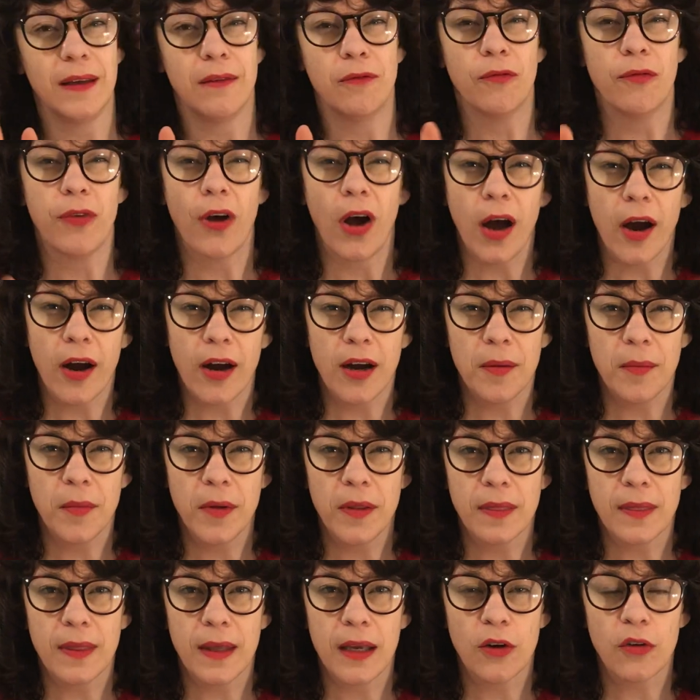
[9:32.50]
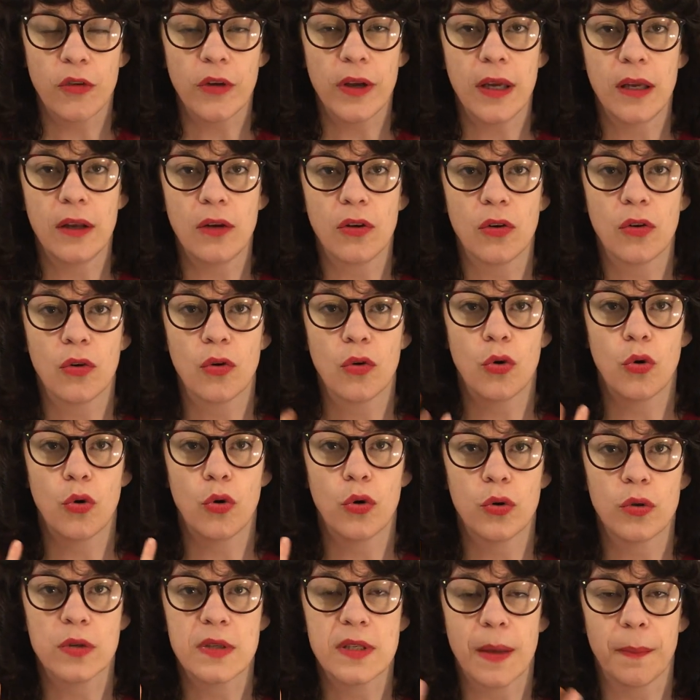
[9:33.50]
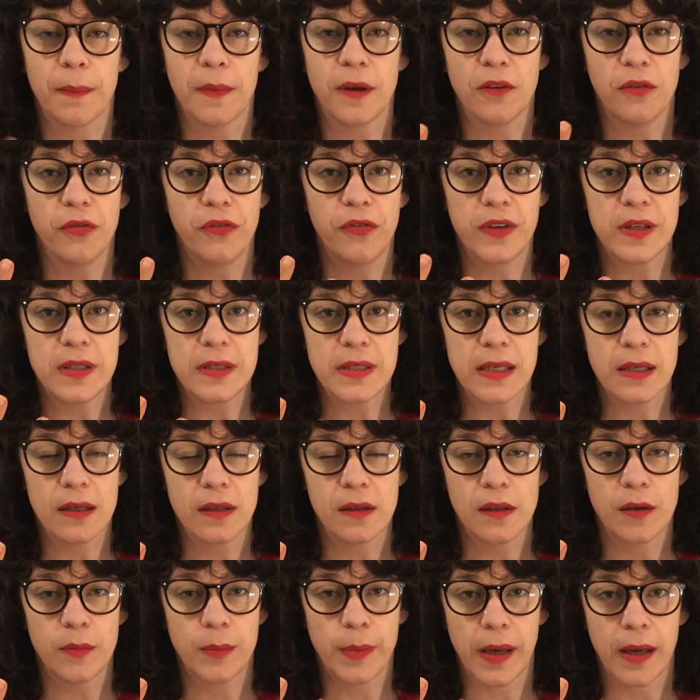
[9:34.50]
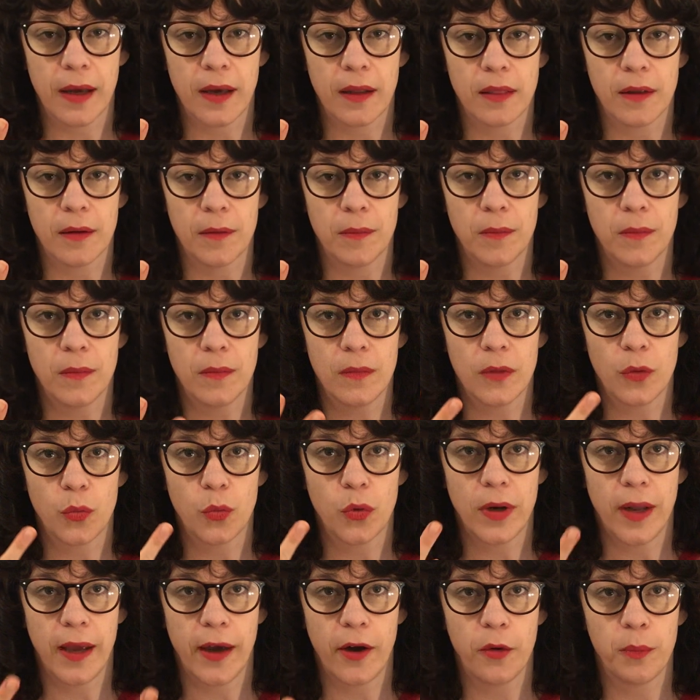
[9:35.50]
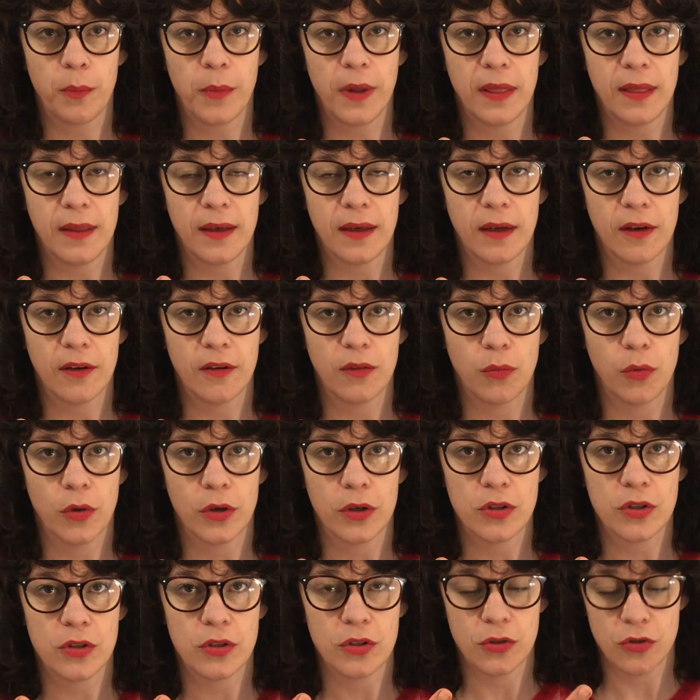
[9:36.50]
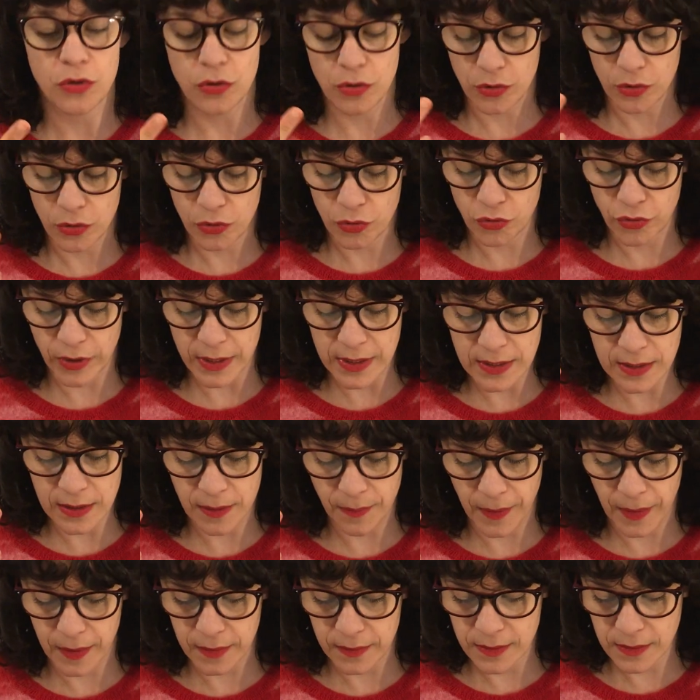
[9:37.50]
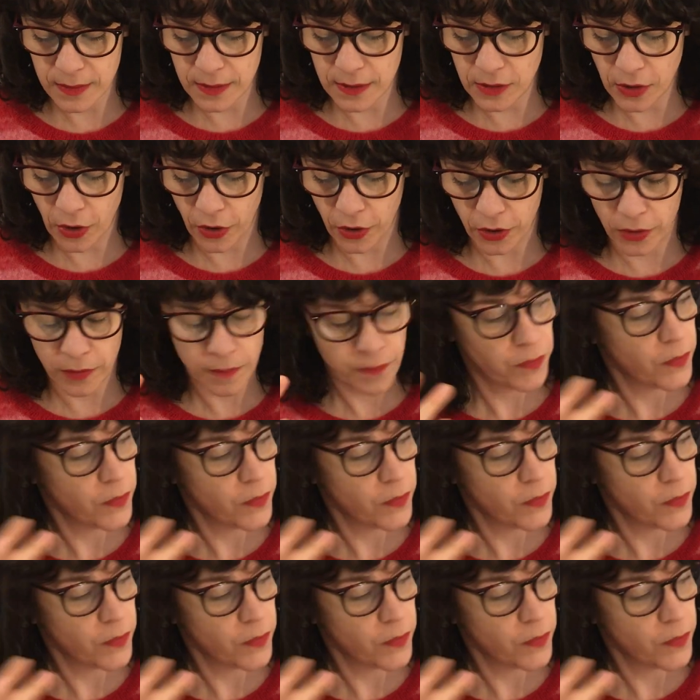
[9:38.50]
environment they're in or something physical about them that would help me think of what to dress them as. So